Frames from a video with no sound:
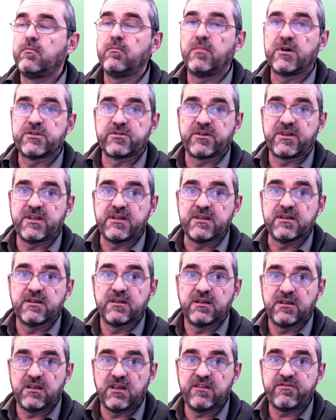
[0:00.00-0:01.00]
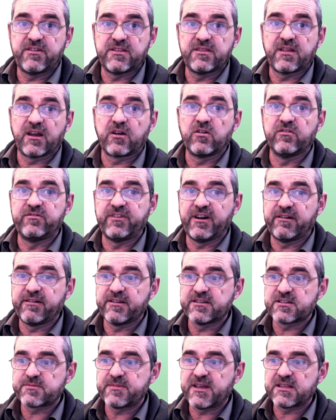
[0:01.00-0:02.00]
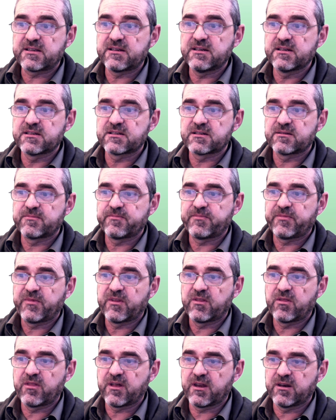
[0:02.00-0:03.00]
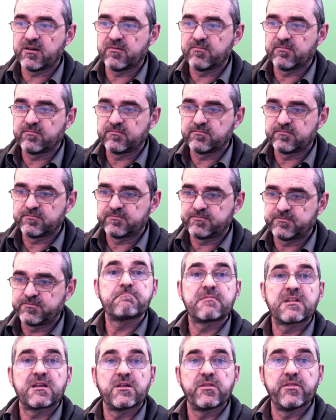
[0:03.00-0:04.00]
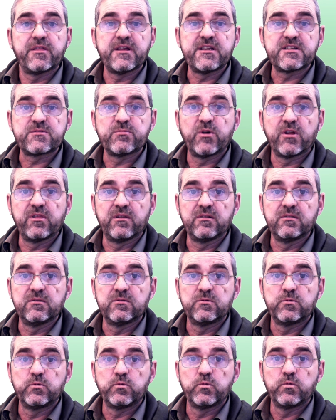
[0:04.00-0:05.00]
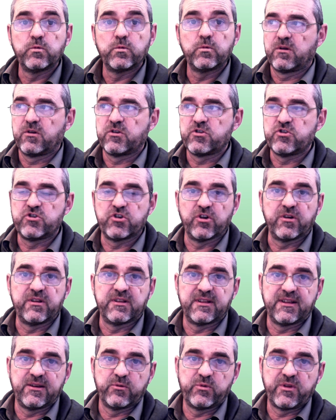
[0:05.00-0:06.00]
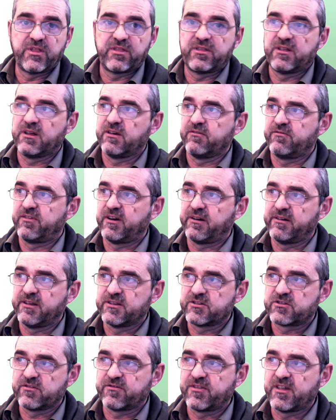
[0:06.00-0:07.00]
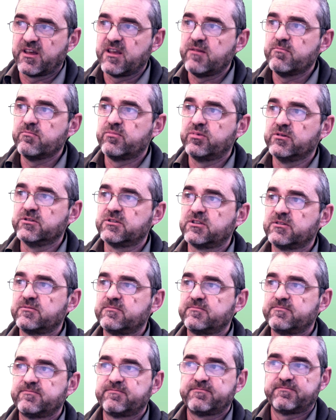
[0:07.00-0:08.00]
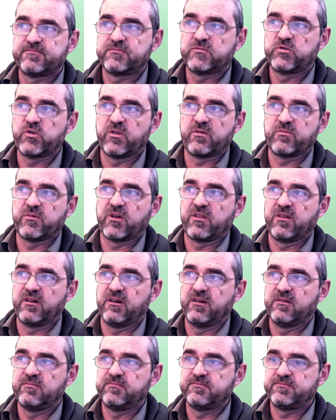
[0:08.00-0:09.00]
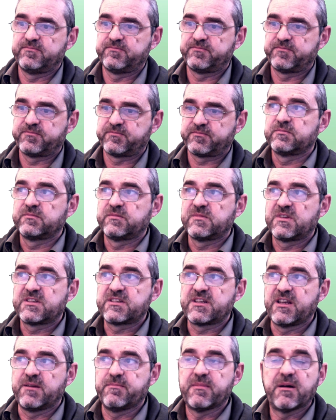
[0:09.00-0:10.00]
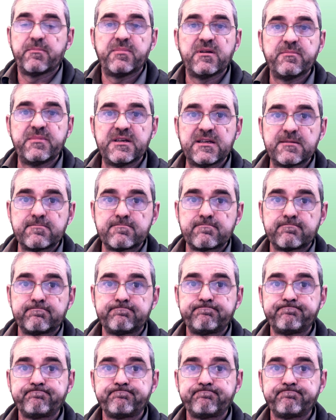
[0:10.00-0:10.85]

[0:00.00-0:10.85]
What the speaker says: But okay, given the covariance matrix, then this model, jointly with the variance of the input to the model sigma BB,